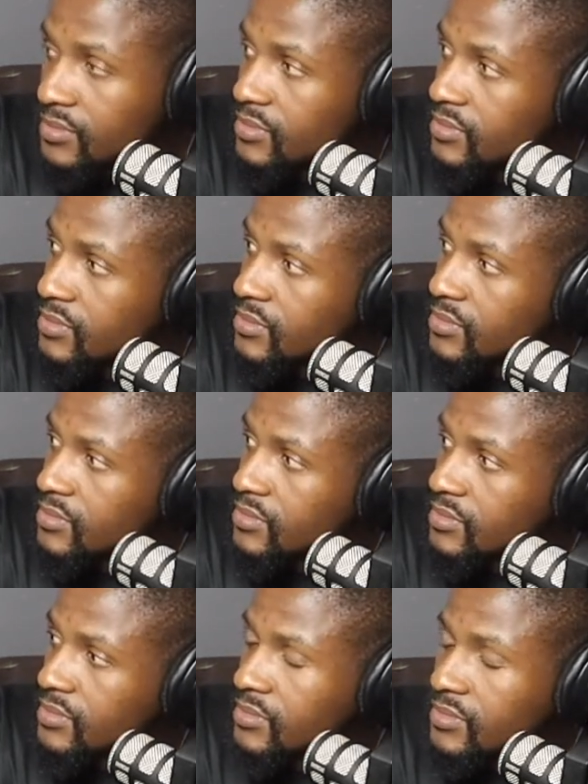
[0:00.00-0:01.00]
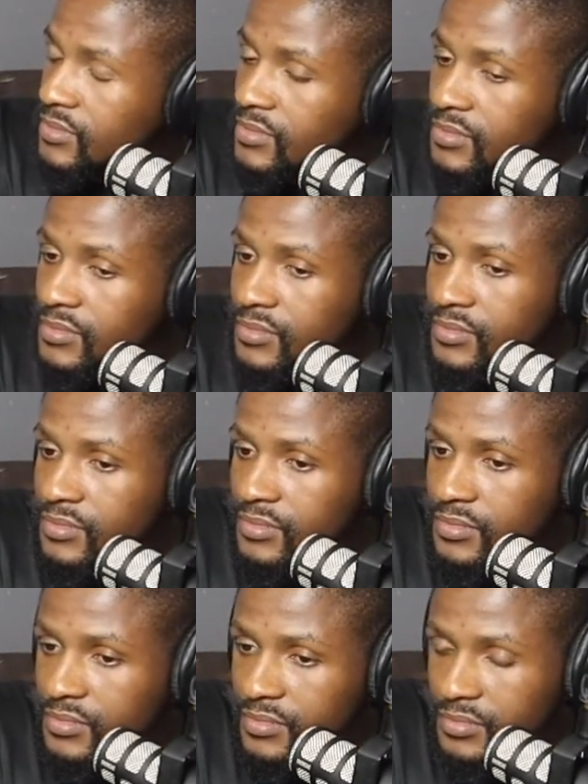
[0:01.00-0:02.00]

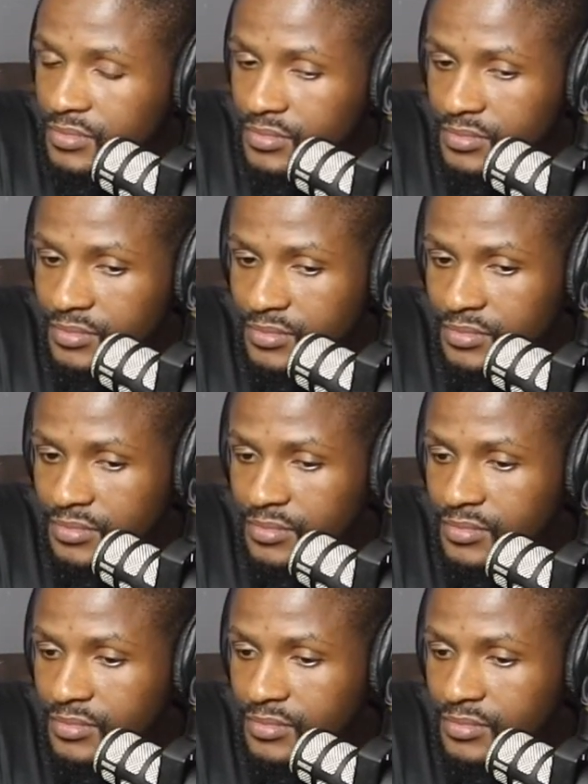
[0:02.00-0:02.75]
(silent)